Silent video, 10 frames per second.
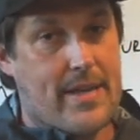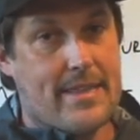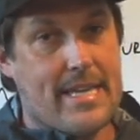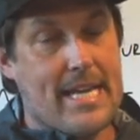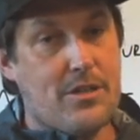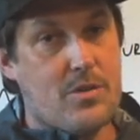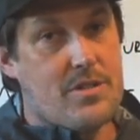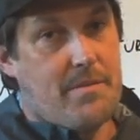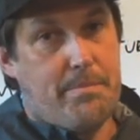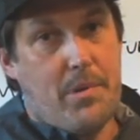Like the
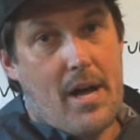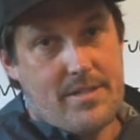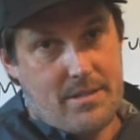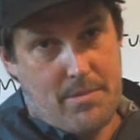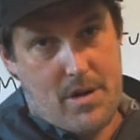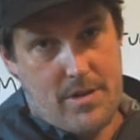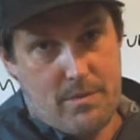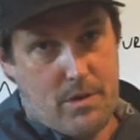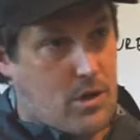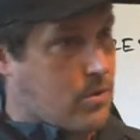entrance of Blossom Bar on
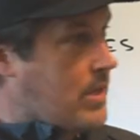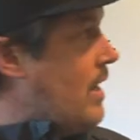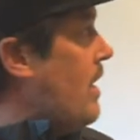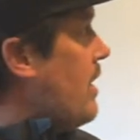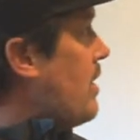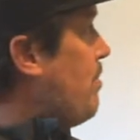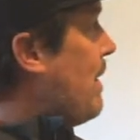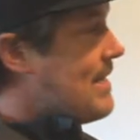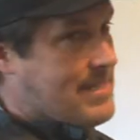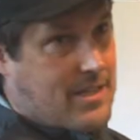the Rogue, you're
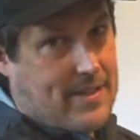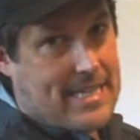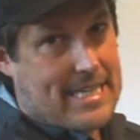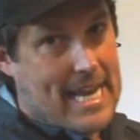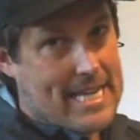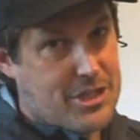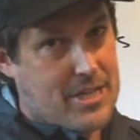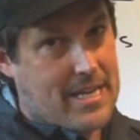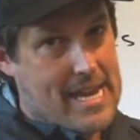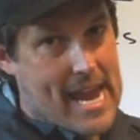basically
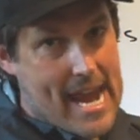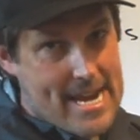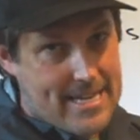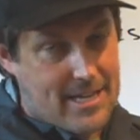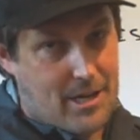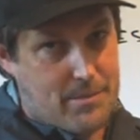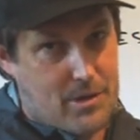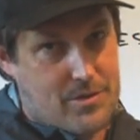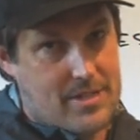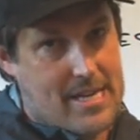catching an eddy
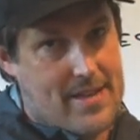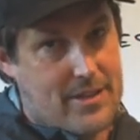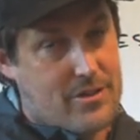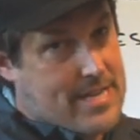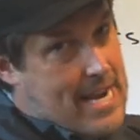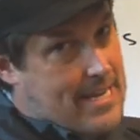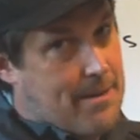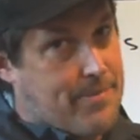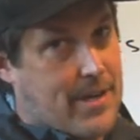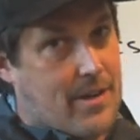almost. In that, there's an eddy
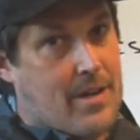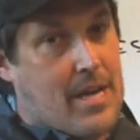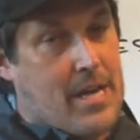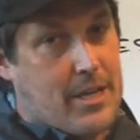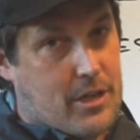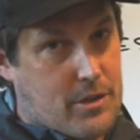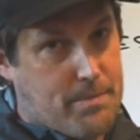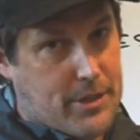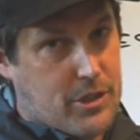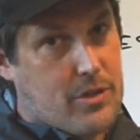up there,
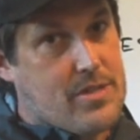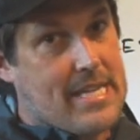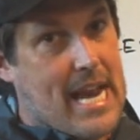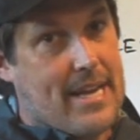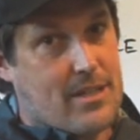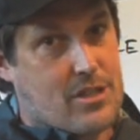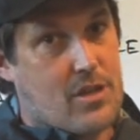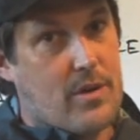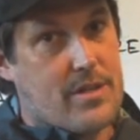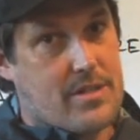but you're using an eddy to
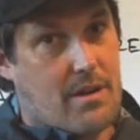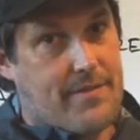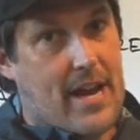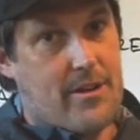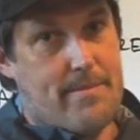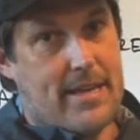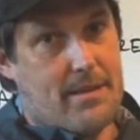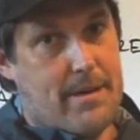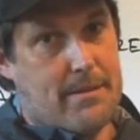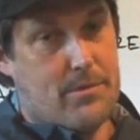slow yourself down to make
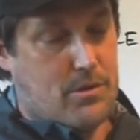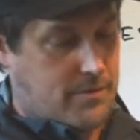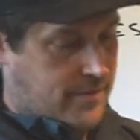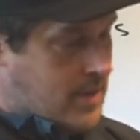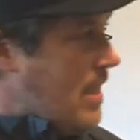the main move.